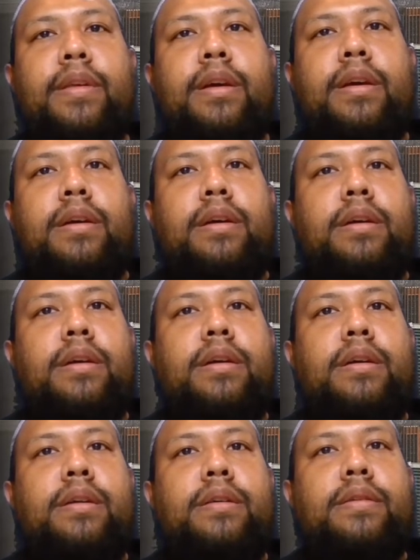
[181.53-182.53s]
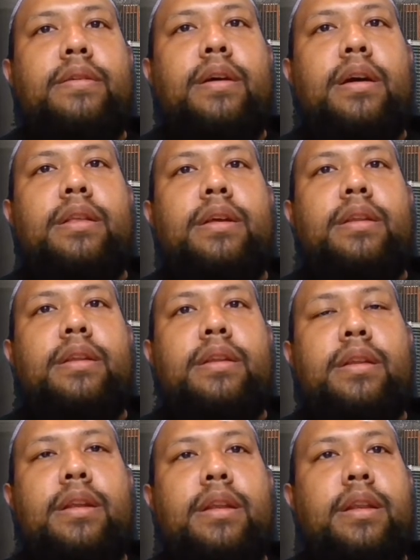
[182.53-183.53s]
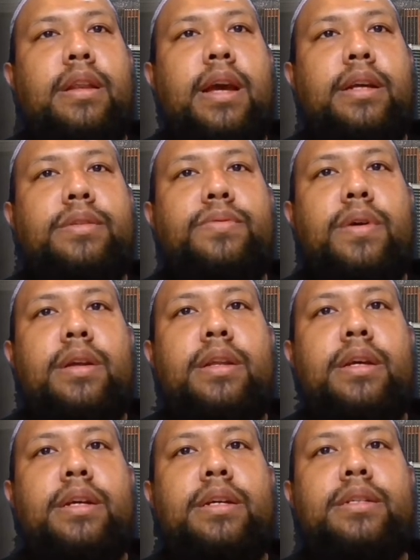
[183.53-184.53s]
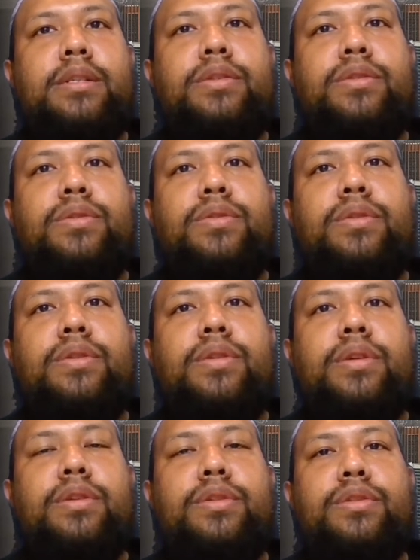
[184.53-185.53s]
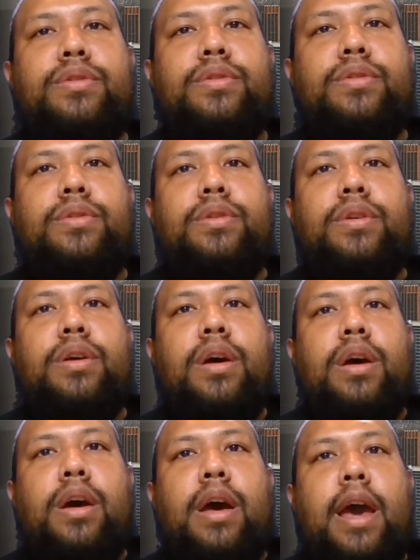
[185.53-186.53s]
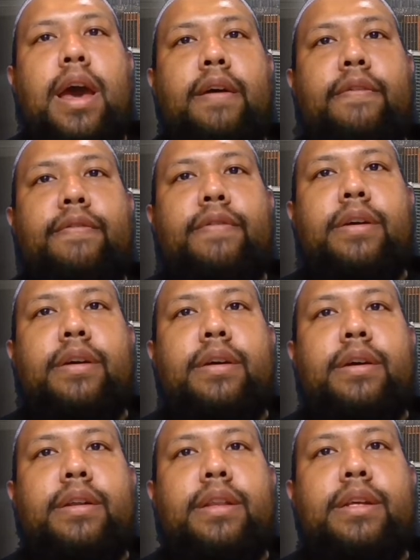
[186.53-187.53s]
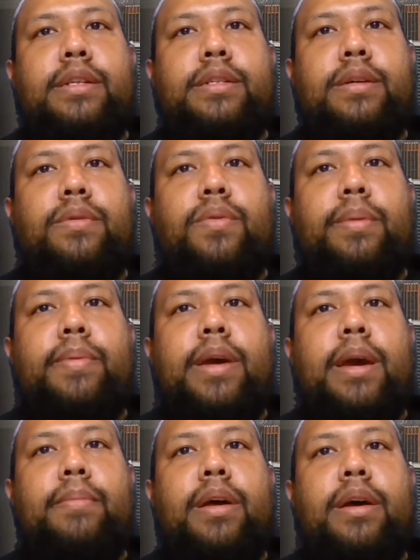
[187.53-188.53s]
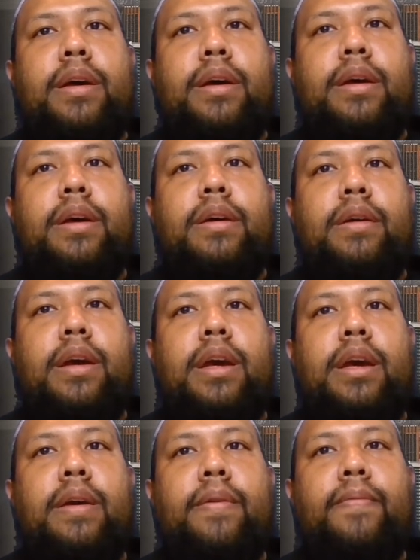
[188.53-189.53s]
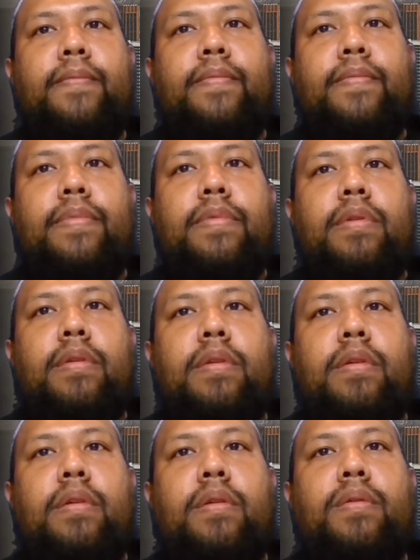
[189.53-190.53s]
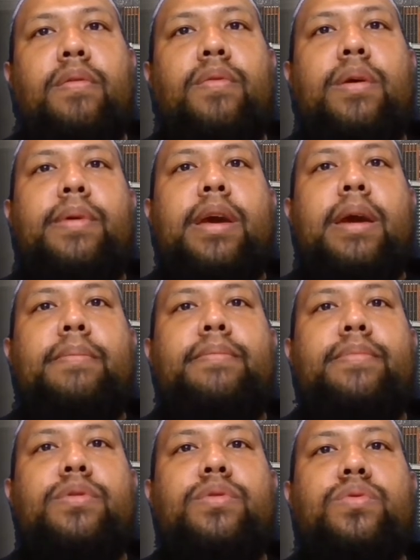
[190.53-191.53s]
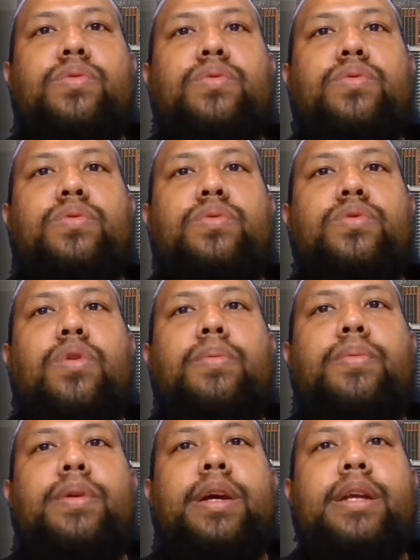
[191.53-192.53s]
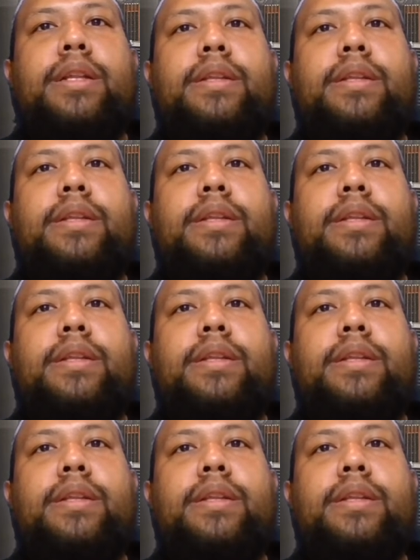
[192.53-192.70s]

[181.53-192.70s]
I think the next one is you should have at least a webcam lah. Okay, webcam to operate,